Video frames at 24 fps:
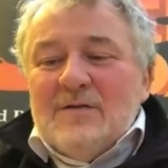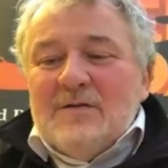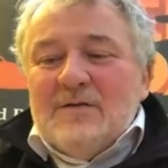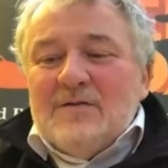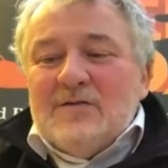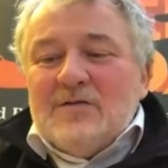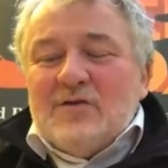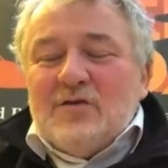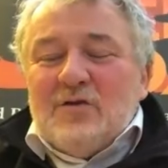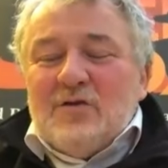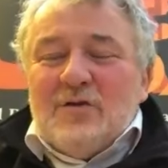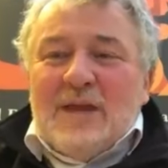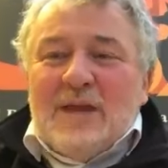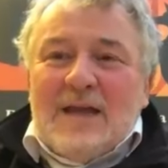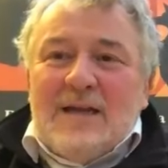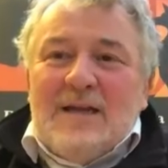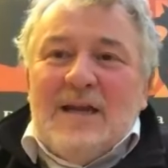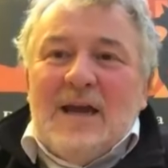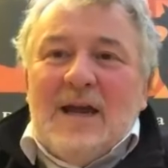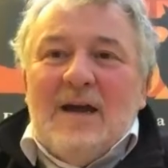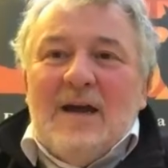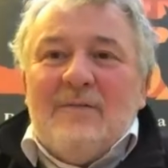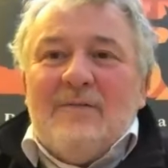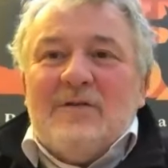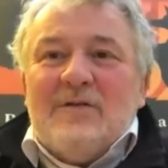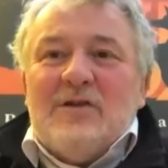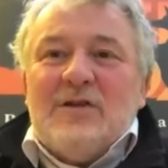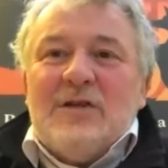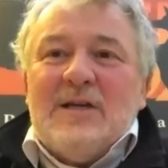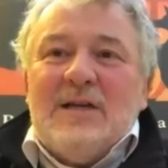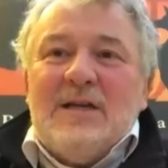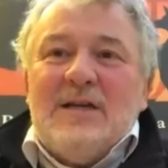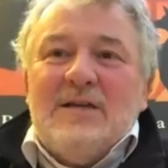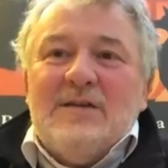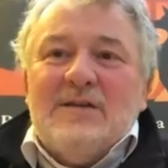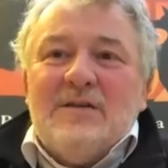so then you have a
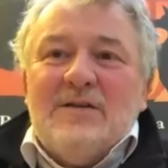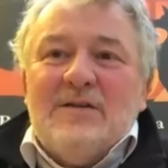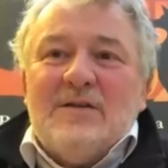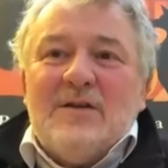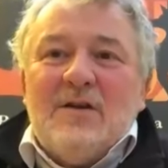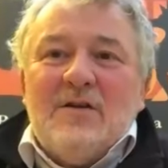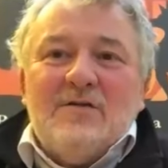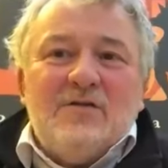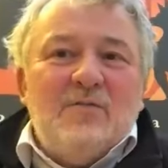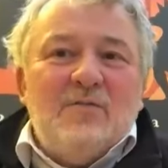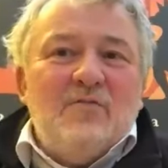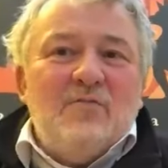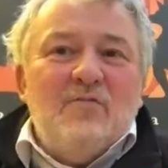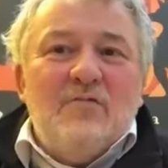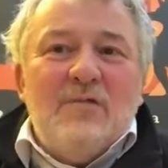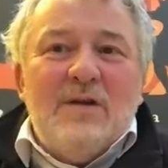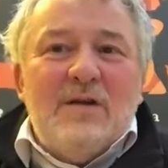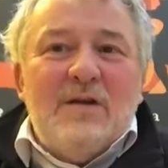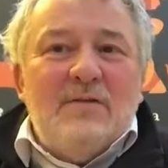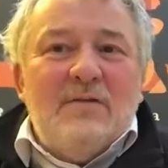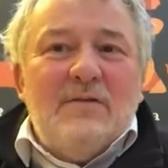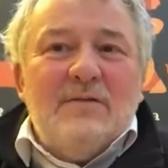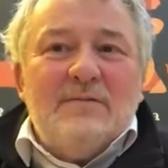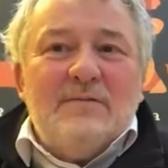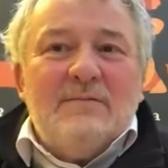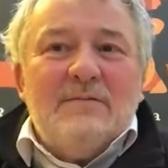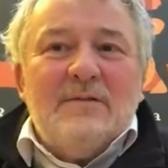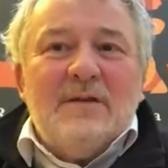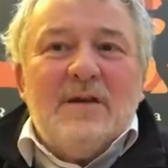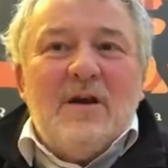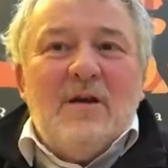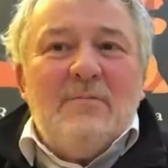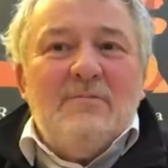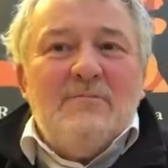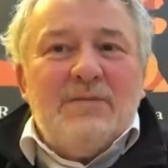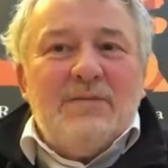cheese that's got some real
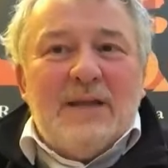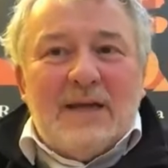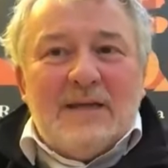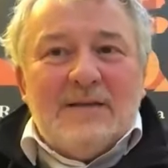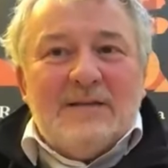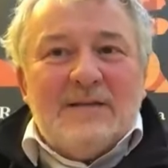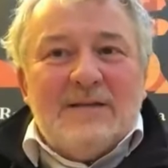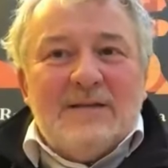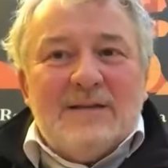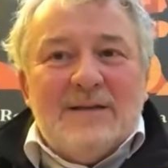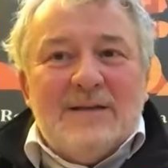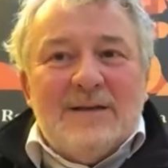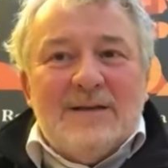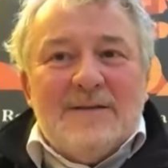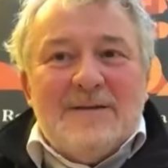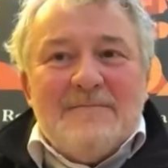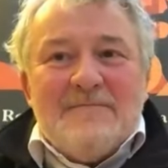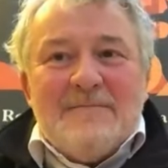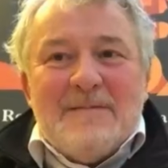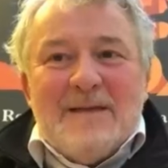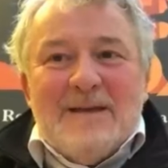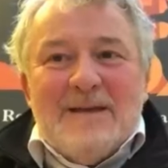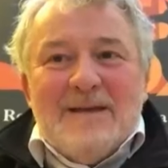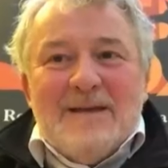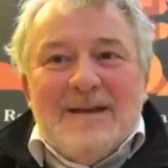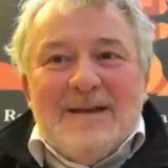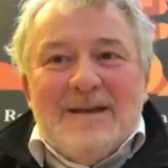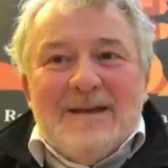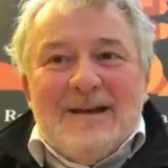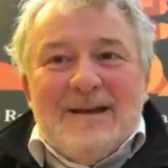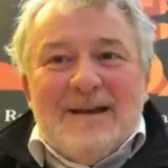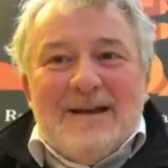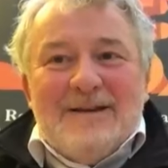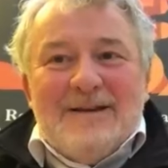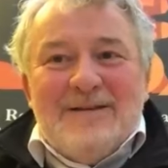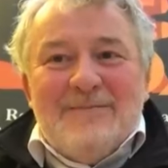complexity
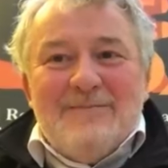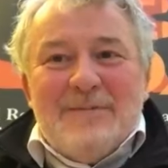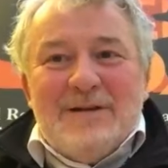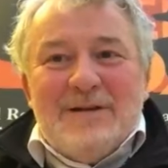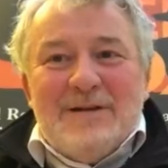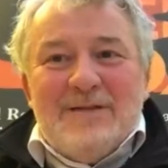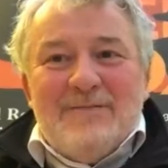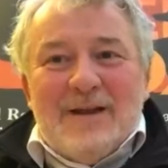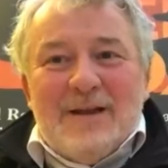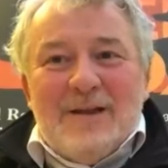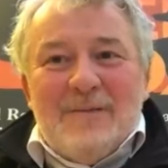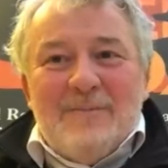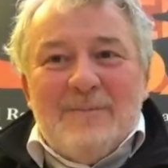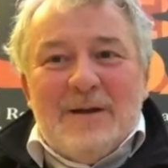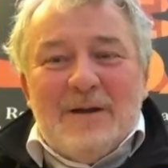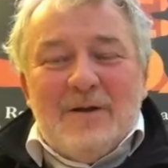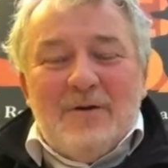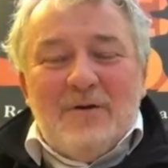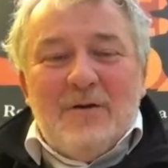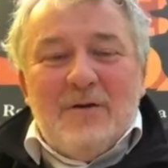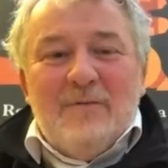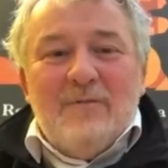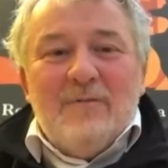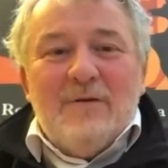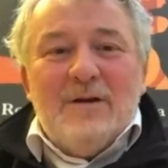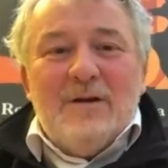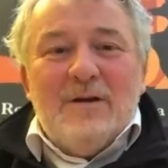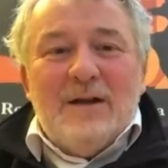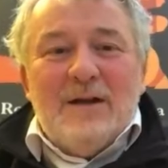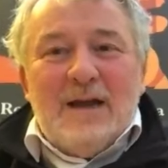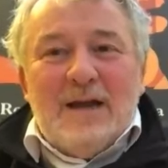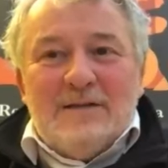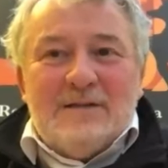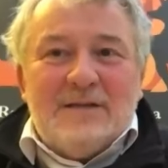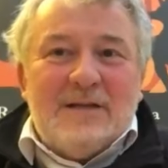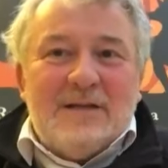and you've been developing it over an
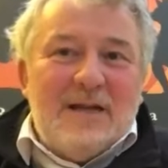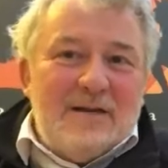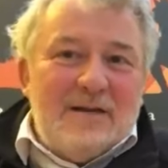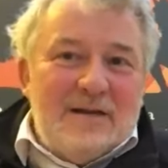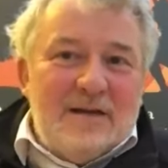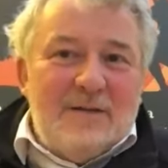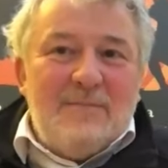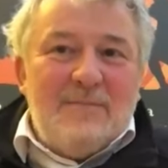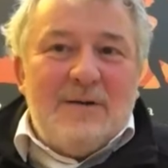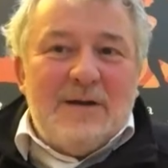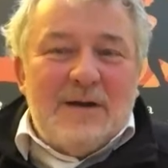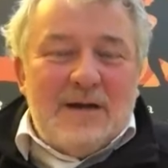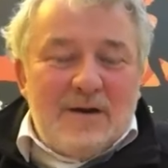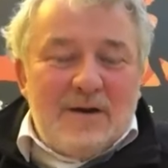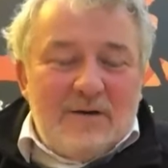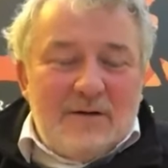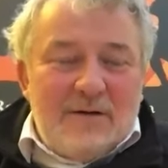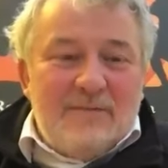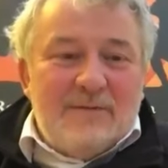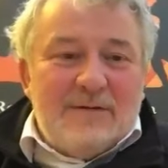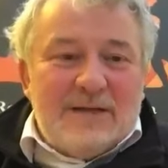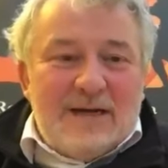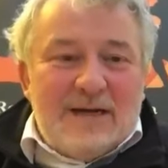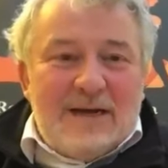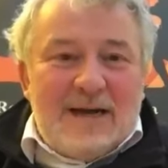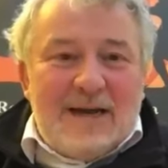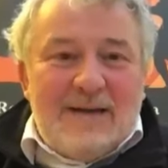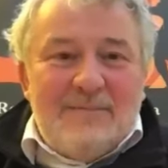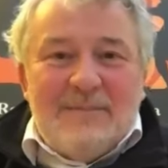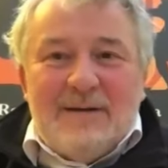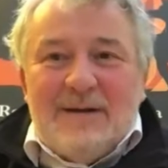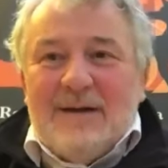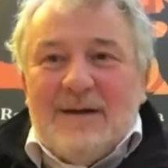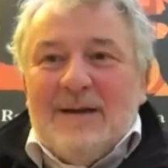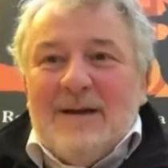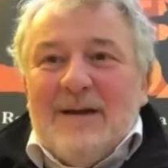extended period of
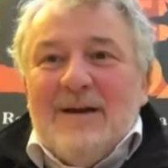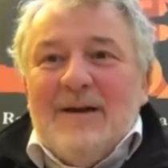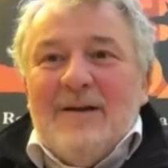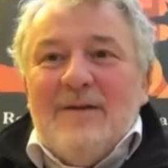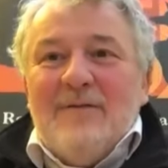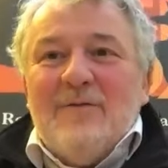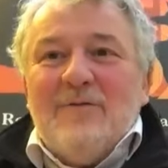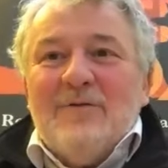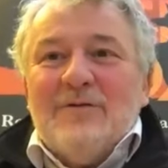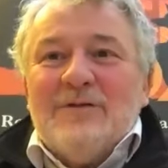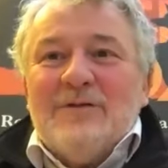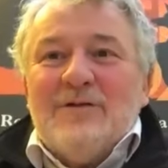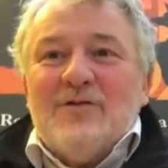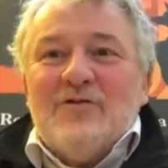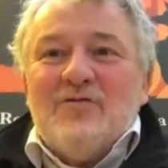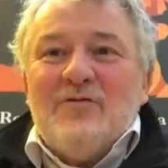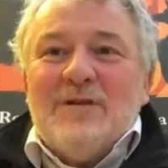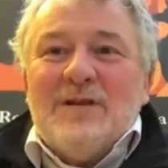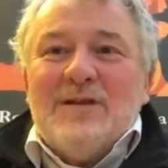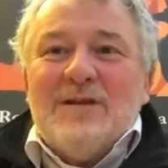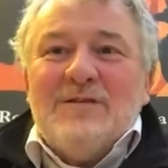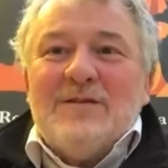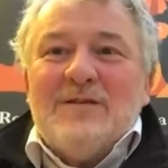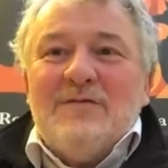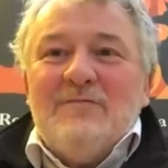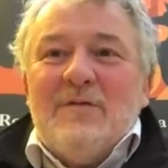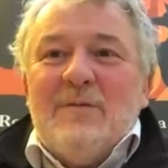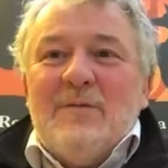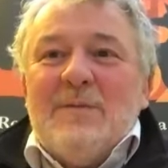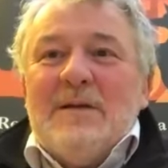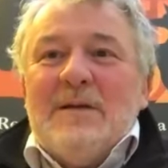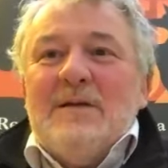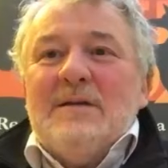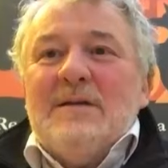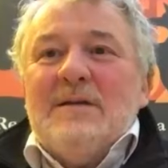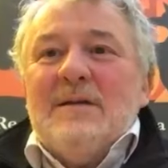time. And of course, the trick is to
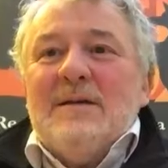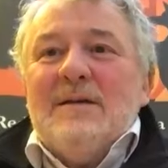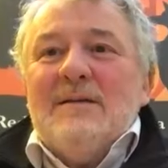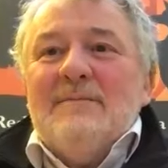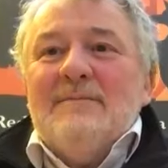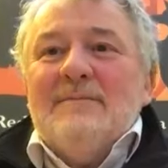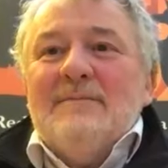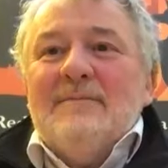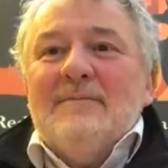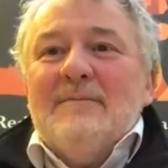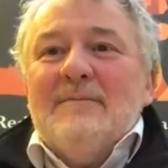repeat it.